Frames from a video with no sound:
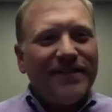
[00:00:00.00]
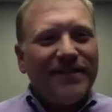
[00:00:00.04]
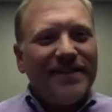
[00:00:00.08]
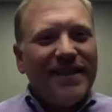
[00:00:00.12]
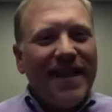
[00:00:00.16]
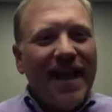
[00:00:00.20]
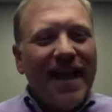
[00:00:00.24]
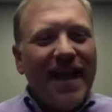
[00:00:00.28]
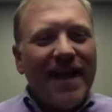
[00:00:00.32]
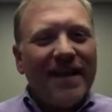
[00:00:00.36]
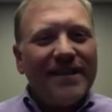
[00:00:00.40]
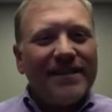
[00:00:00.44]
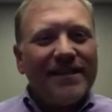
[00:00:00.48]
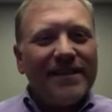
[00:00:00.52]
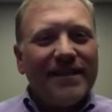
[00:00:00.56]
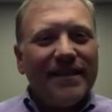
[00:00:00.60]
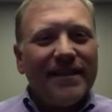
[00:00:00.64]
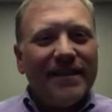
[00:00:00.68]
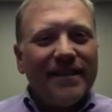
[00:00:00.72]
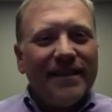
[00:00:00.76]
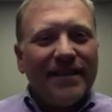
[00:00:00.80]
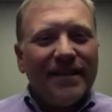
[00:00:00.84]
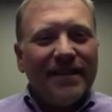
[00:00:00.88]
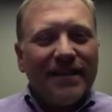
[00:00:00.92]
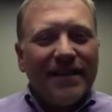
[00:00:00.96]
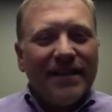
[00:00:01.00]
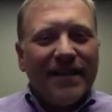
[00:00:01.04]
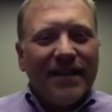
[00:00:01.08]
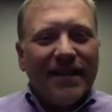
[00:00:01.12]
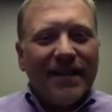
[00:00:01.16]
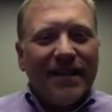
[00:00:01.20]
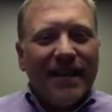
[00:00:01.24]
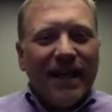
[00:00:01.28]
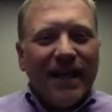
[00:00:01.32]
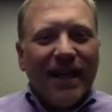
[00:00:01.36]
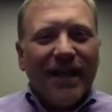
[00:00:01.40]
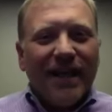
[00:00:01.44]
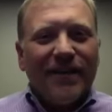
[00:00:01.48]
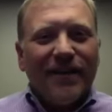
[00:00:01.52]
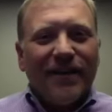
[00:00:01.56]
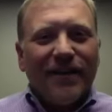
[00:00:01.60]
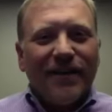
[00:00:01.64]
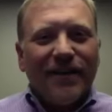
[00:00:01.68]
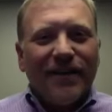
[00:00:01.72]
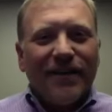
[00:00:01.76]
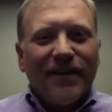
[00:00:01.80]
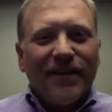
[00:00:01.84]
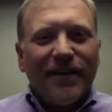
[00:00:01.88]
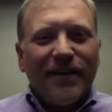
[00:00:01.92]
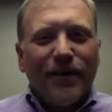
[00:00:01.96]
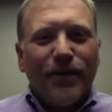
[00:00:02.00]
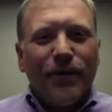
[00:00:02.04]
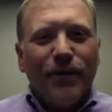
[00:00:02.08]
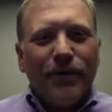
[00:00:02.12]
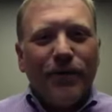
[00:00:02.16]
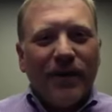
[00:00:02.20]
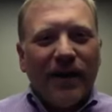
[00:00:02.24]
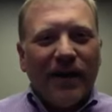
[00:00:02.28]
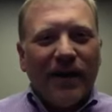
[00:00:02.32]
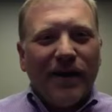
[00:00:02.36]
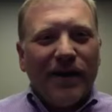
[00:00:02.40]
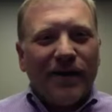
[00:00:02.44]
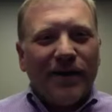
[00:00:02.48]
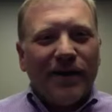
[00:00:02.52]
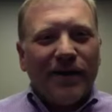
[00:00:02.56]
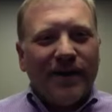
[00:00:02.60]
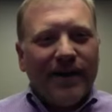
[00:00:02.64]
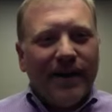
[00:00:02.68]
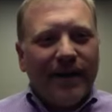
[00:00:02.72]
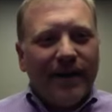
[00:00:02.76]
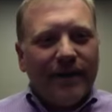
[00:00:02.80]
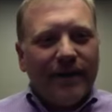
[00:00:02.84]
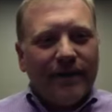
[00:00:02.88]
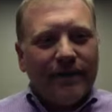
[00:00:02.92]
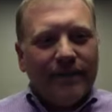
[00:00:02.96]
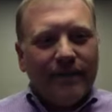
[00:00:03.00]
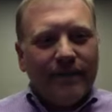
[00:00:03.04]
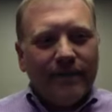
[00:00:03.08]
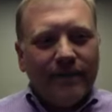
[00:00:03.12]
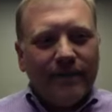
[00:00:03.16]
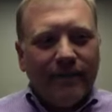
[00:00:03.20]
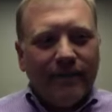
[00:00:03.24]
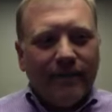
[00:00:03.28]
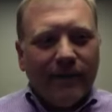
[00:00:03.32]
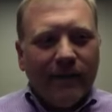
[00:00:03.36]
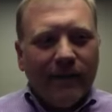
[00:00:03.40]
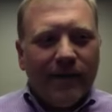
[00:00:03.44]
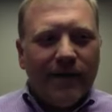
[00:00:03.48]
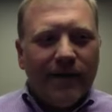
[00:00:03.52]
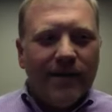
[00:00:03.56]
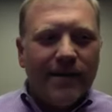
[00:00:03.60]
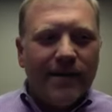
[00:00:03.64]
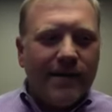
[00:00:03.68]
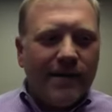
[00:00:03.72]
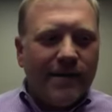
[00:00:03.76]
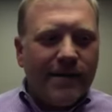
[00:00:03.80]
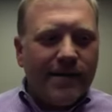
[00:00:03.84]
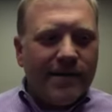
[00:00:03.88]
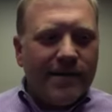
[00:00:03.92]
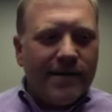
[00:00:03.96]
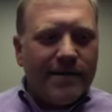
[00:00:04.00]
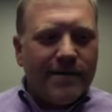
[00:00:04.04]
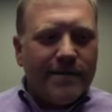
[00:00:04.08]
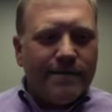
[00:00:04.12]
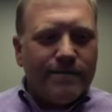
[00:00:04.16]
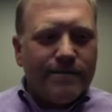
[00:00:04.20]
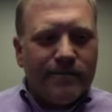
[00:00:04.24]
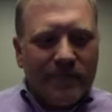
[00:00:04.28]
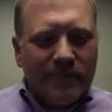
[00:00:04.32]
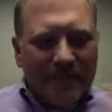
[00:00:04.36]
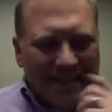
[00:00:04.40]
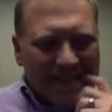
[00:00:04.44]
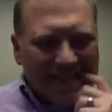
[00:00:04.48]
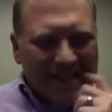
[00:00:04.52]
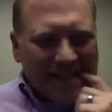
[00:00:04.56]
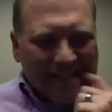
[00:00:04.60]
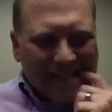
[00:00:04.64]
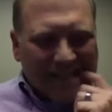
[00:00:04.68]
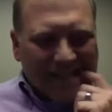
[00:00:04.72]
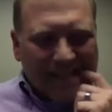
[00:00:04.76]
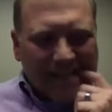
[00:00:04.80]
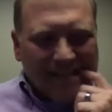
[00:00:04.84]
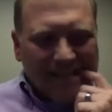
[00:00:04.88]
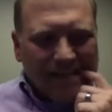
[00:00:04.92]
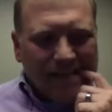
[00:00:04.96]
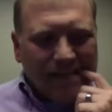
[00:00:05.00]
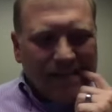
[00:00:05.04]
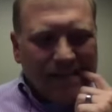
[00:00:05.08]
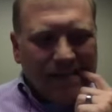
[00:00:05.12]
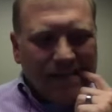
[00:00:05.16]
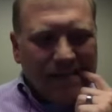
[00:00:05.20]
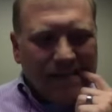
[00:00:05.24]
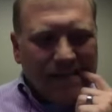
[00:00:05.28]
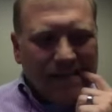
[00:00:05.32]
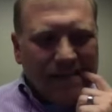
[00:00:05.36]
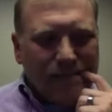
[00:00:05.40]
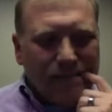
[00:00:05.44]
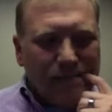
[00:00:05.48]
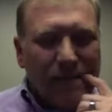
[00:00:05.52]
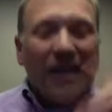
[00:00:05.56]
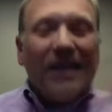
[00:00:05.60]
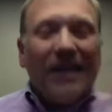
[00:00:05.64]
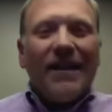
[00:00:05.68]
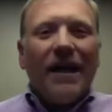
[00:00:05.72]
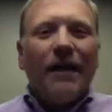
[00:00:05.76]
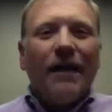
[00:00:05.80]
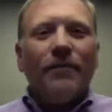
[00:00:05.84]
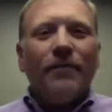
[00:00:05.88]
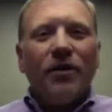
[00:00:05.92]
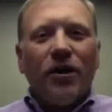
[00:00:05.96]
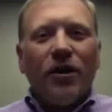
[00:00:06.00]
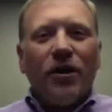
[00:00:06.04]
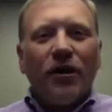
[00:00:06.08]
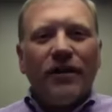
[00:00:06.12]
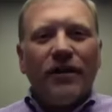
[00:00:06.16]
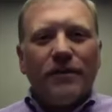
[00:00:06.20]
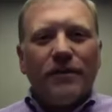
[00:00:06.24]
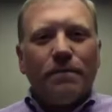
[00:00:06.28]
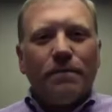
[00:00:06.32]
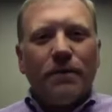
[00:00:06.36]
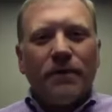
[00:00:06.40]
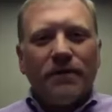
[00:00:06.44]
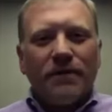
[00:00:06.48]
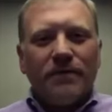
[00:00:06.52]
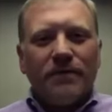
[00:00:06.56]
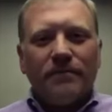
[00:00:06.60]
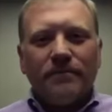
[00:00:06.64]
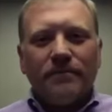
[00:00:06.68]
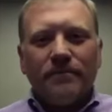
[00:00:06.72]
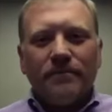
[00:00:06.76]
desk and they're going to go, who do I call today? Yeah, I'm going to call this person.